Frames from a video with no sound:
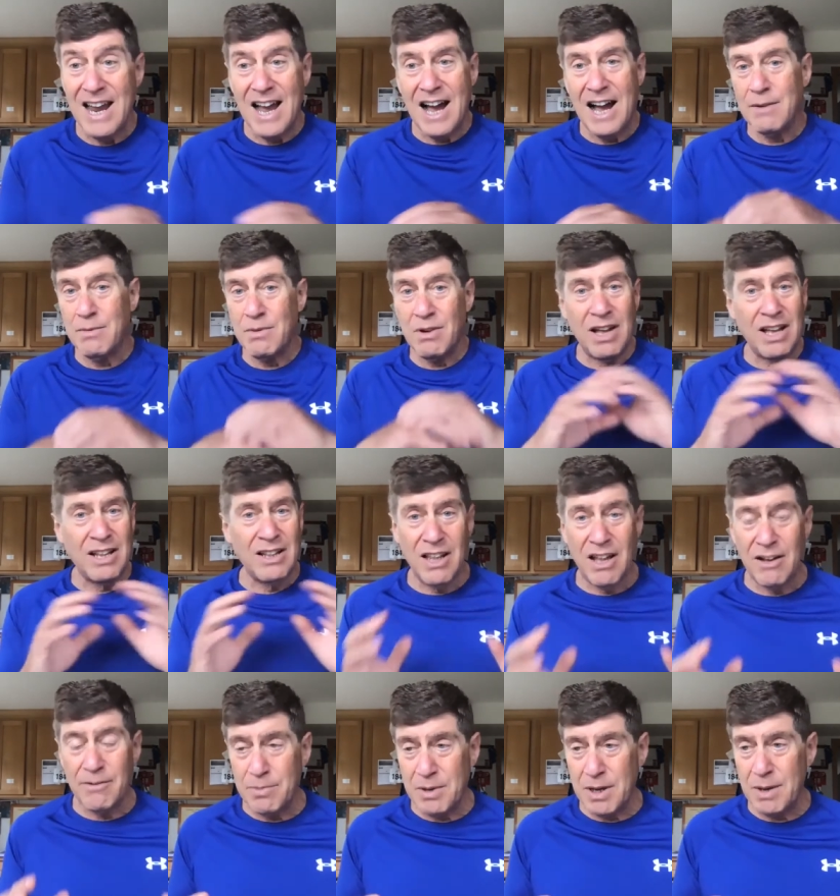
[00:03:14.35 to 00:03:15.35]
I, I
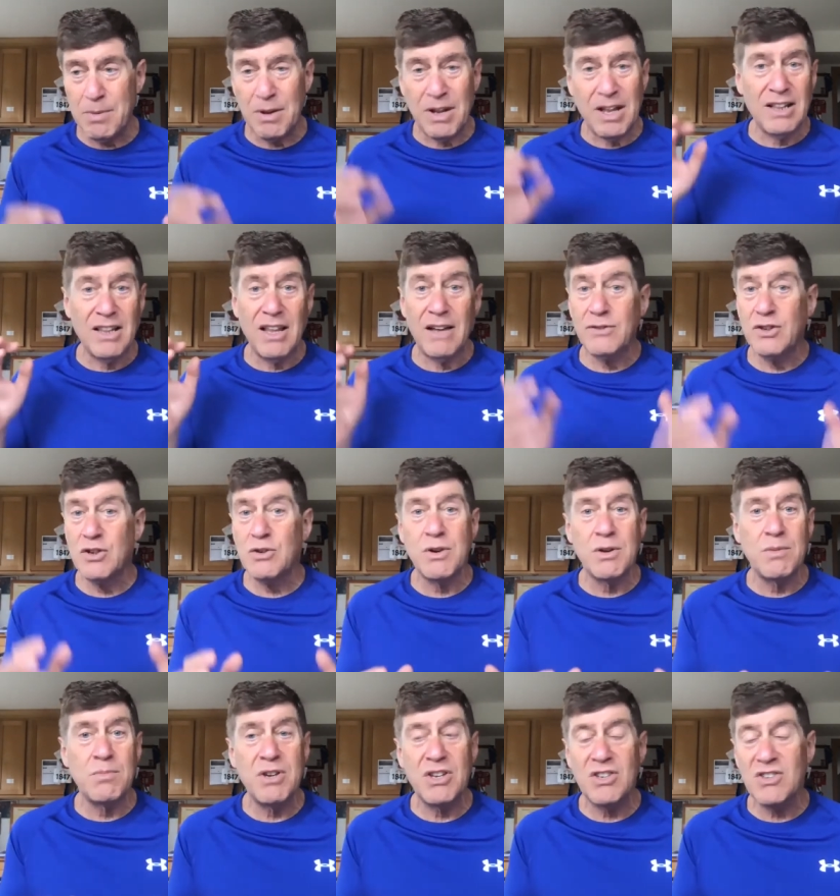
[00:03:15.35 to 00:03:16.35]
love people. I love
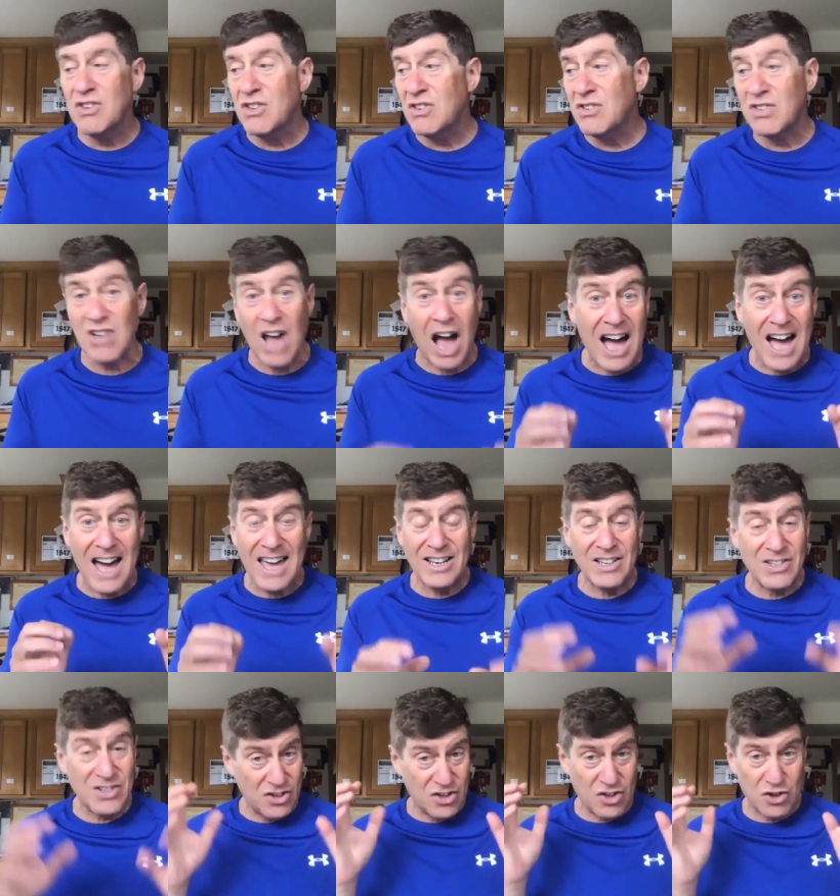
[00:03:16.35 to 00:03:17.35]
doing business,
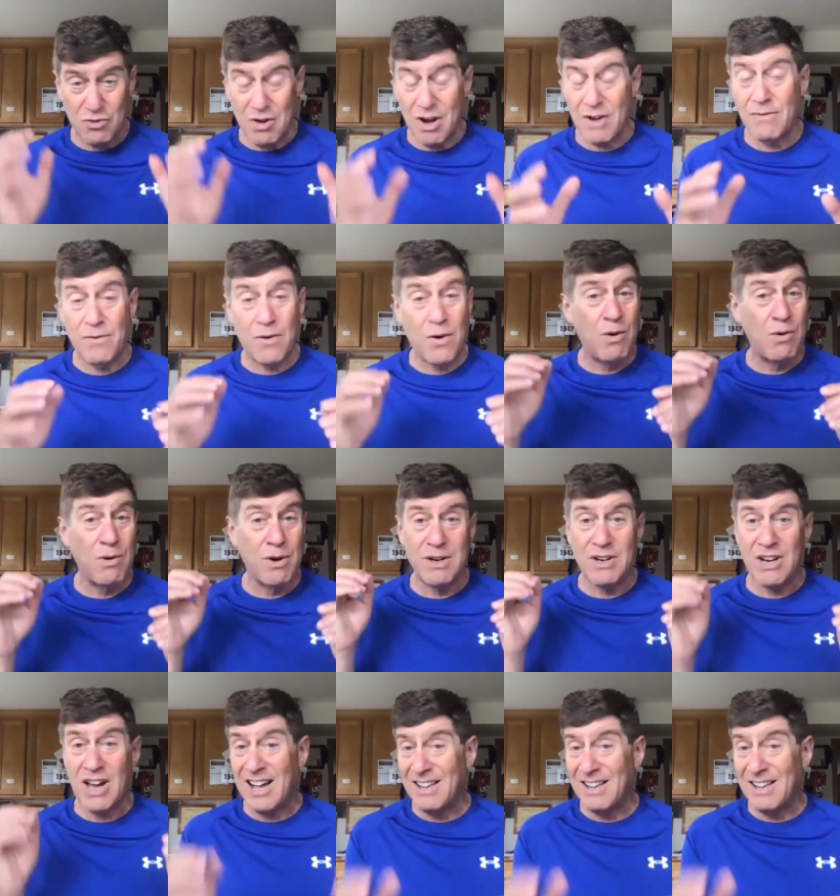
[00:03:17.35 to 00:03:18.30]
honest, straightforward,